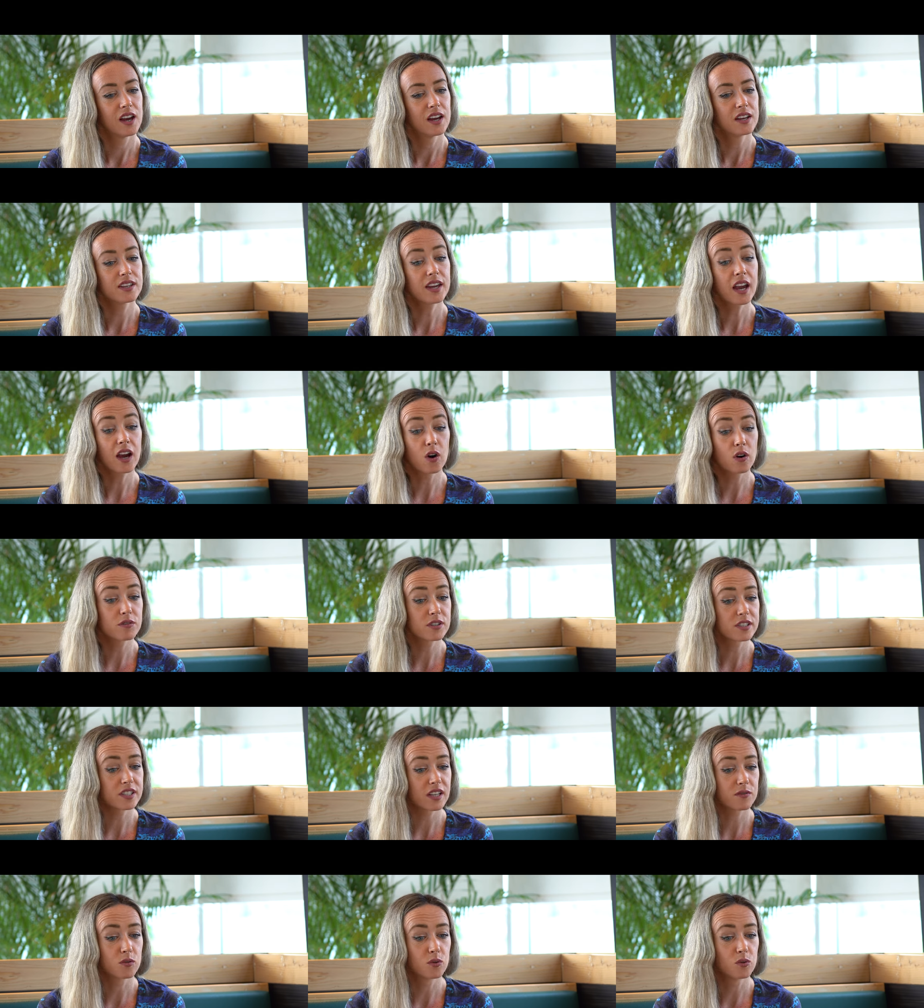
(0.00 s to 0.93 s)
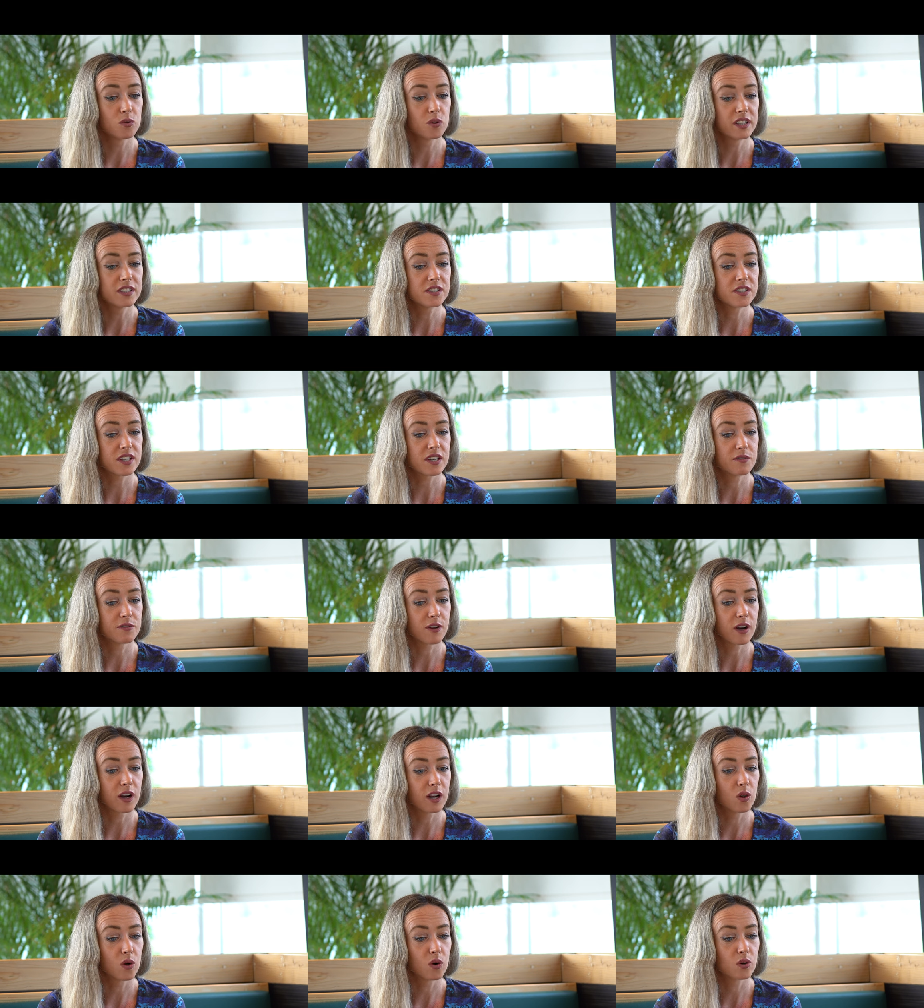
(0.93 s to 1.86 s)
Yeah, obviously I've known Lynsey a
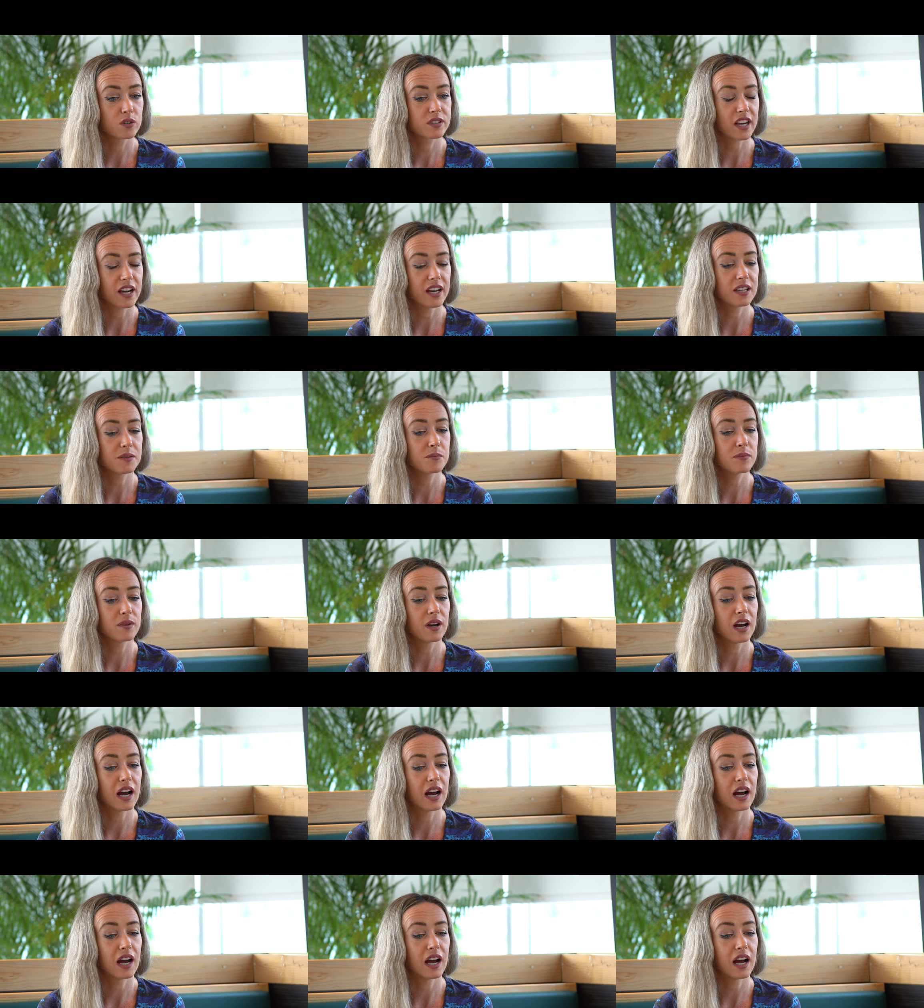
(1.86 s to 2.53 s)
very long time.